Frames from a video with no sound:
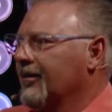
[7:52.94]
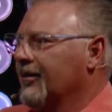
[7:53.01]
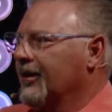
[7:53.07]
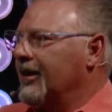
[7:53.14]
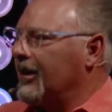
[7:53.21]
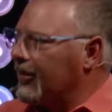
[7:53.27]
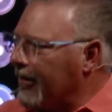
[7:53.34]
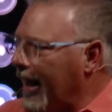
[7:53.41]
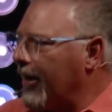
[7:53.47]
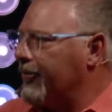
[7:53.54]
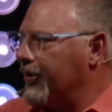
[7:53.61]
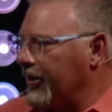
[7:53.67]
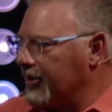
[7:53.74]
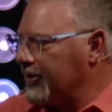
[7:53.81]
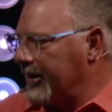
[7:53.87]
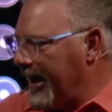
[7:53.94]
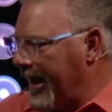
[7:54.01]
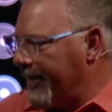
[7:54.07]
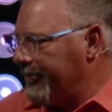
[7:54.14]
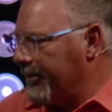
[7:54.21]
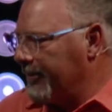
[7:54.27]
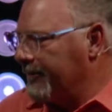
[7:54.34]
He allowed things to
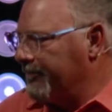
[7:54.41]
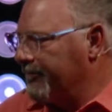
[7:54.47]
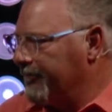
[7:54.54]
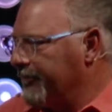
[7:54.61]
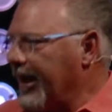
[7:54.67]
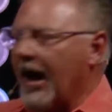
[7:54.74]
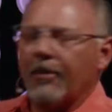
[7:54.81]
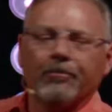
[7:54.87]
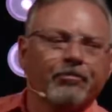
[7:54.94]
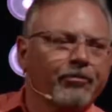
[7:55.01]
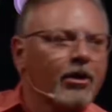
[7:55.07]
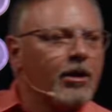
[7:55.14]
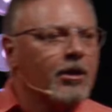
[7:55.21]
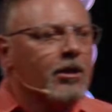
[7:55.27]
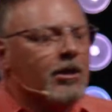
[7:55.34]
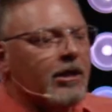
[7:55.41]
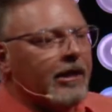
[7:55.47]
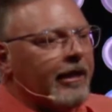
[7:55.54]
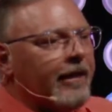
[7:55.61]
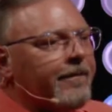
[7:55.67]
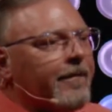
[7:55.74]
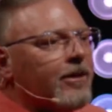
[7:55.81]
happen. Now,
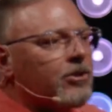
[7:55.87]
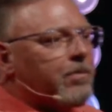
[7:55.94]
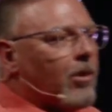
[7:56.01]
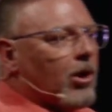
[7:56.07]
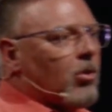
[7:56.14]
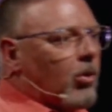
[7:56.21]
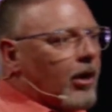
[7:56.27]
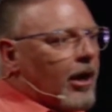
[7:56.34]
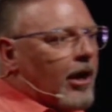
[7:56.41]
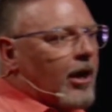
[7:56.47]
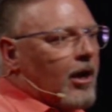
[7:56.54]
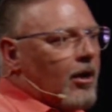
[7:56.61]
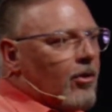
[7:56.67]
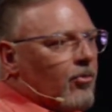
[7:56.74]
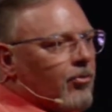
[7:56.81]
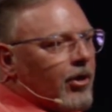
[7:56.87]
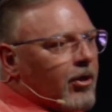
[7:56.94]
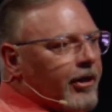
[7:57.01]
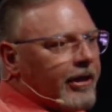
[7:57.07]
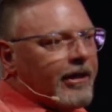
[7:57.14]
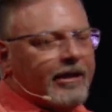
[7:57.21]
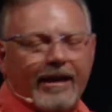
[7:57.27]
in this book, we're going to
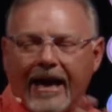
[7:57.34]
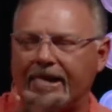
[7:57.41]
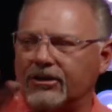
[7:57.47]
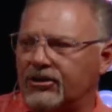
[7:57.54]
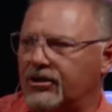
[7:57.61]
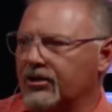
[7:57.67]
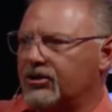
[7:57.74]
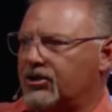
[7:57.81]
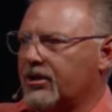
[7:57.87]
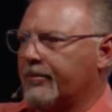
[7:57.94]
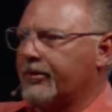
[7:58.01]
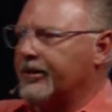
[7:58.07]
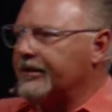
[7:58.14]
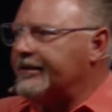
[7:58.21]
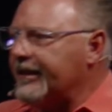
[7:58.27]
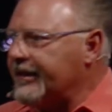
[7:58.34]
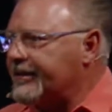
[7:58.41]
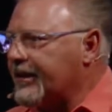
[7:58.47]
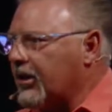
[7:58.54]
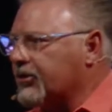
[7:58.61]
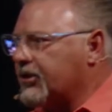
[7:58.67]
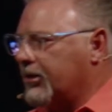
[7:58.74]
really get to some of the
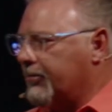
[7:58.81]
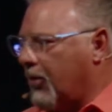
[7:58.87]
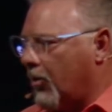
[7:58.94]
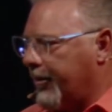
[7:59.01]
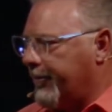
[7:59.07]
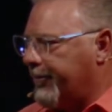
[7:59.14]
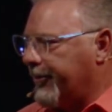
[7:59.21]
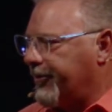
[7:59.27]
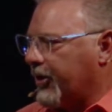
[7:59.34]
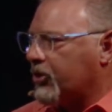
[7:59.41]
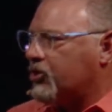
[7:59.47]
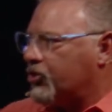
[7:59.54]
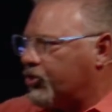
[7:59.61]
details in a moment, but there's